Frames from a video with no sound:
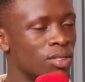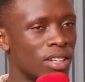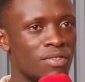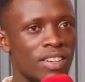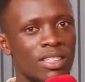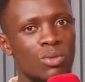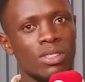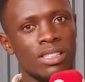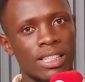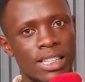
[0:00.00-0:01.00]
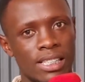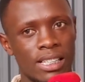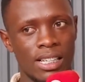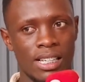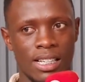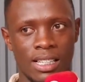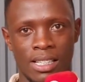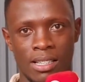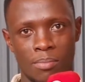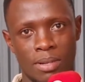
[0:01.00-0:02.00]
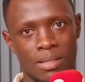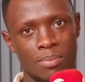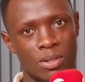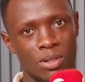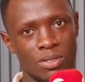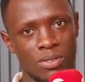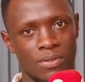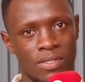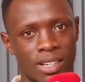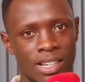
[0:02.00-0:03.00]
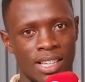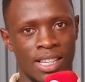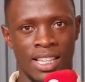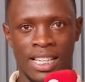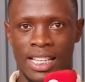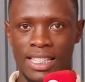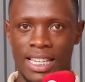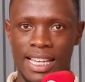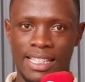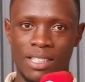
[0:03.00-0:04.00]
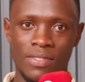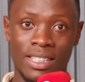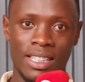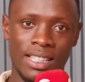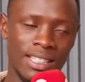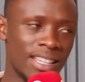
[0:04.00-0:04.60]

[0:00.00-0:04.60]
So at first it was Hitler, but because of the negativity that